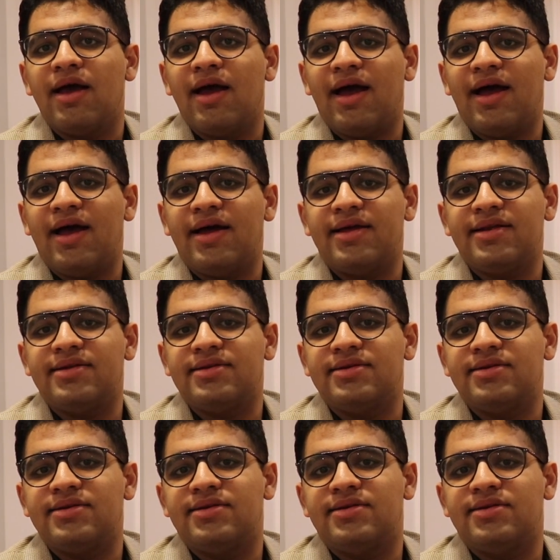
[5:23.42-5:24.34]

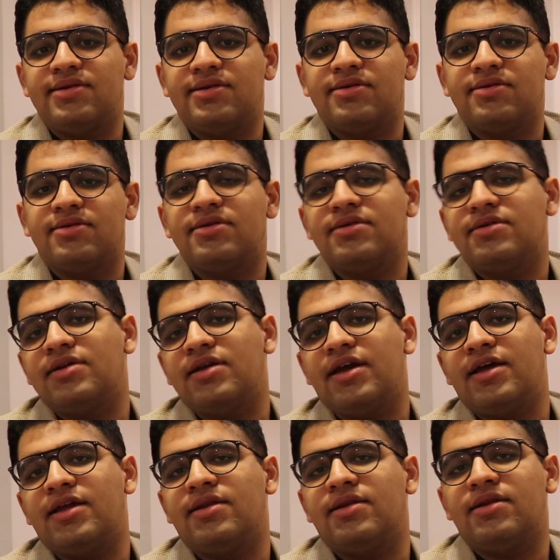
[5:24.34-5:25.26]
And
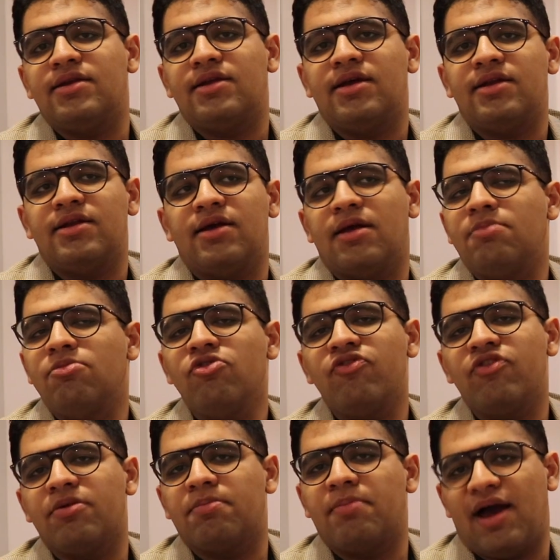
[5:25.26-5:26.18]

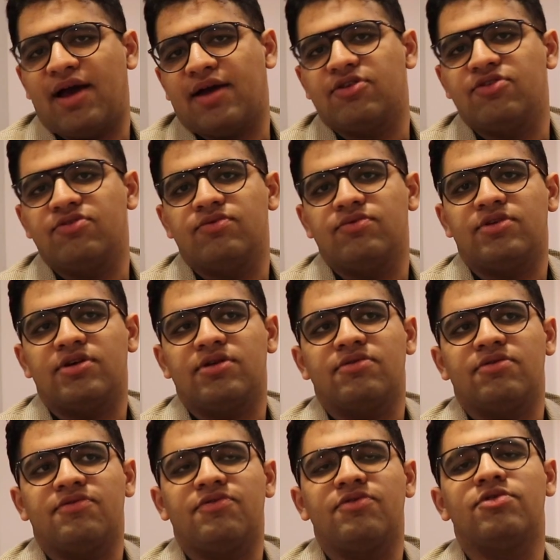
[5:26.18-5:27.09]
moving back to
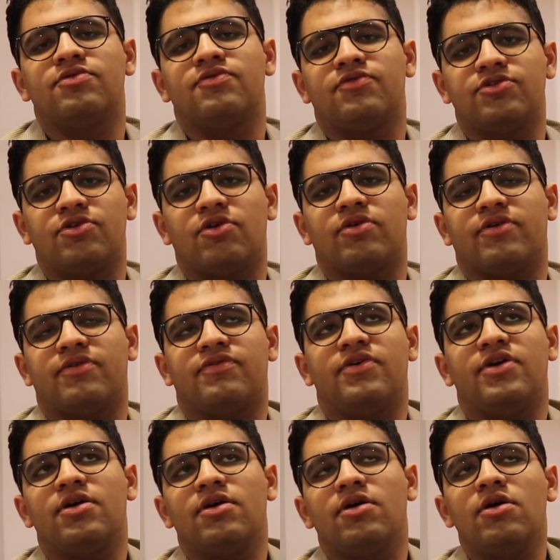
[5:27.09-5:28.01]
the
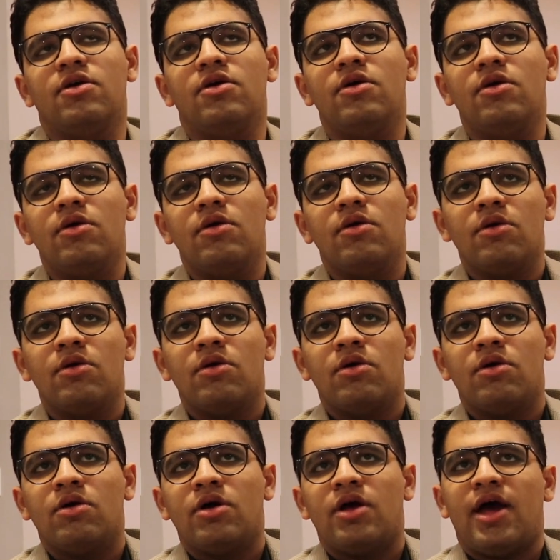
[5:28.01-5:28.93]
photography,
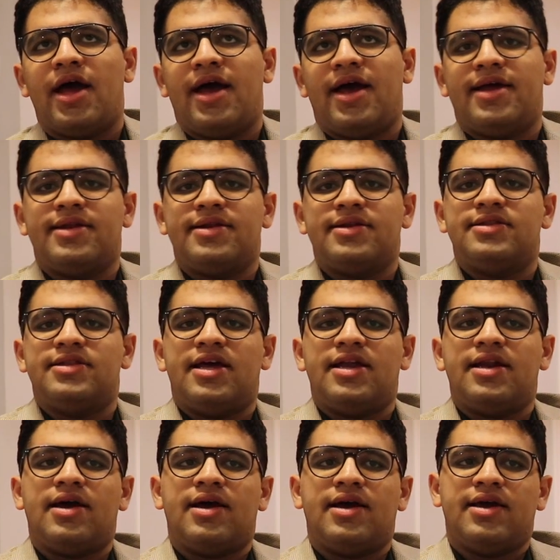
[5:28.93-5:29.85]
and
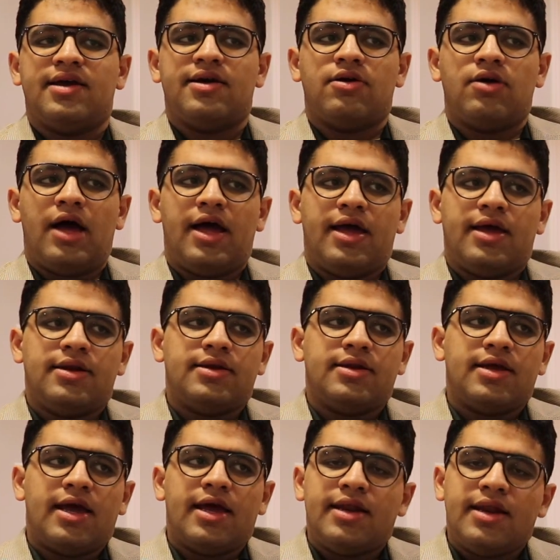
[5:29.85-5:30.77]
then
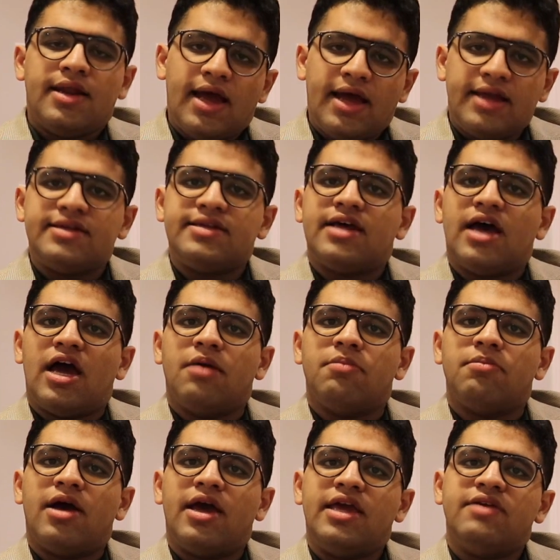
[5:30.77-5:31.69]
and at a
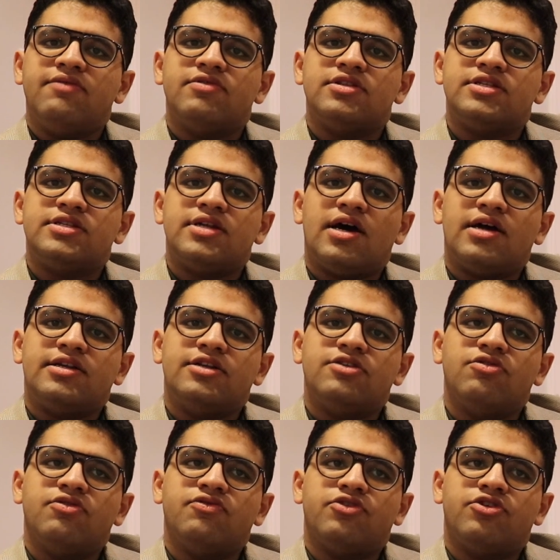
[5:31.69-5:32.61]
time I even
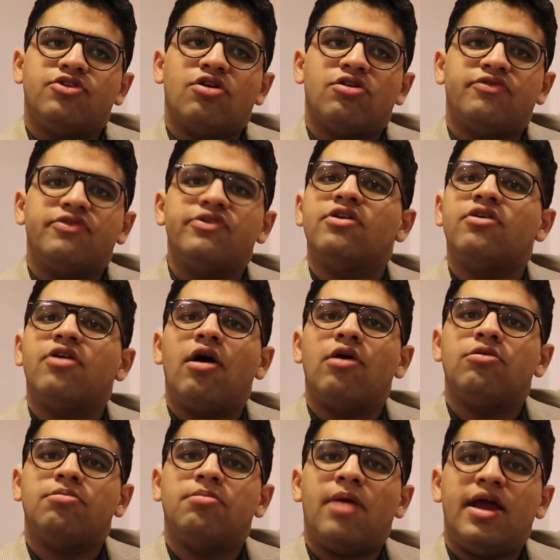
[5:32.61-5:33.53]
started doing photography
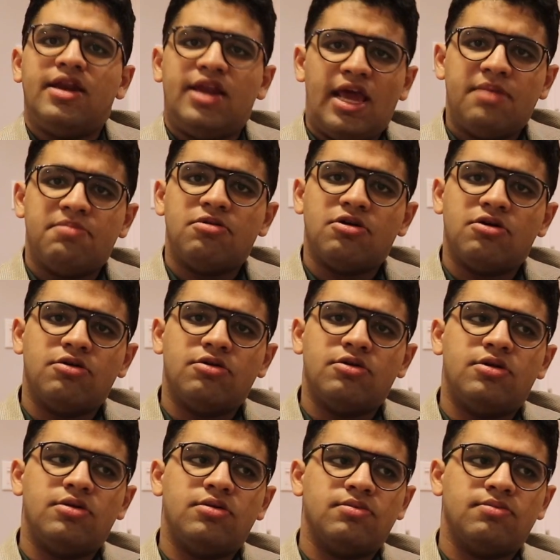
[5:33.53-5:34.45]
around my
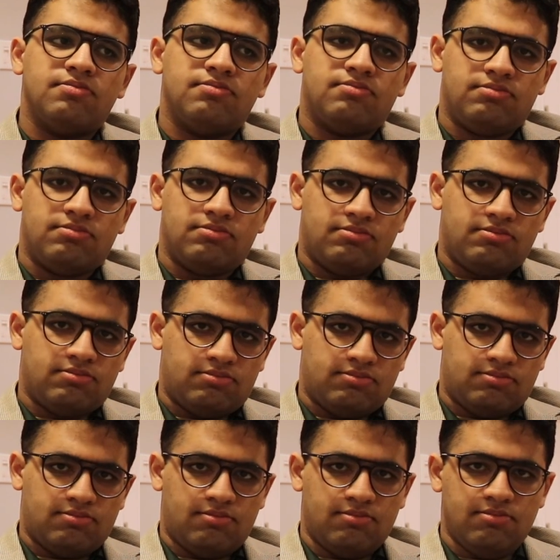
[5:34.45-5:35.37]
neighborhood,
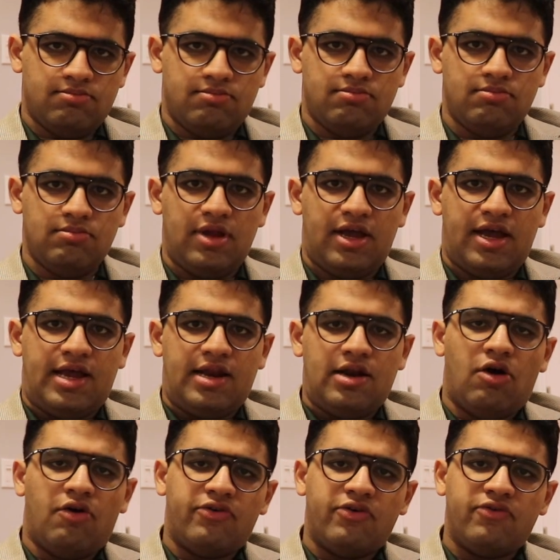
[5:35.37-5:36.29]

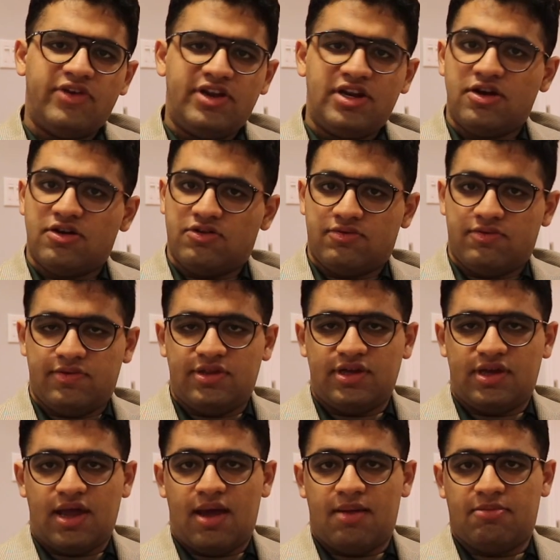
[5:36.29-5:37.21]
and often videos with
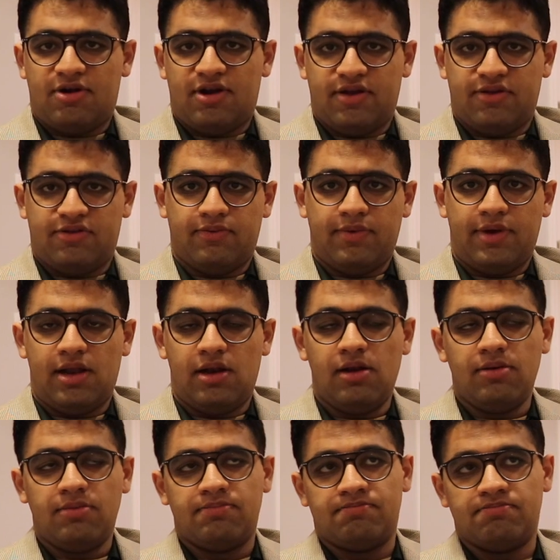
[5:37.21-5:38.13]
the camera as
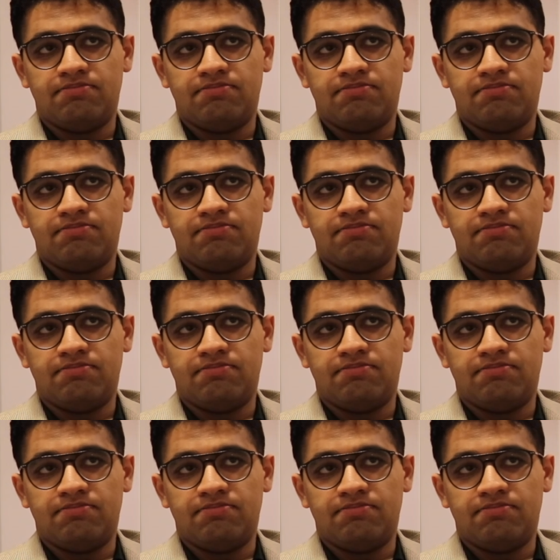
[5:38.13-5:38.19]
well.